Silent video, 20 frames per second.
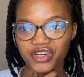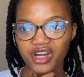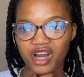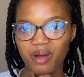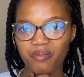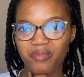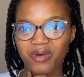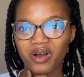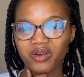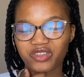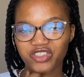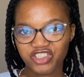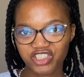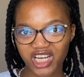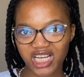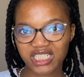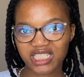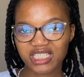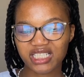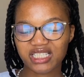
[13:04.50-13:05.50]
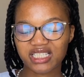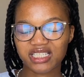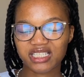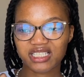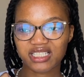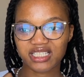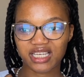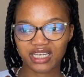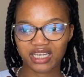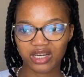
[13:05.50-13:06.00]
about
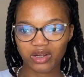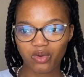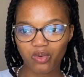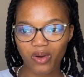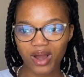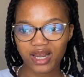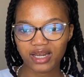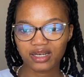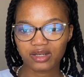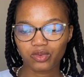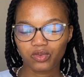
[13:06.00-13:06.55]
justice and equality,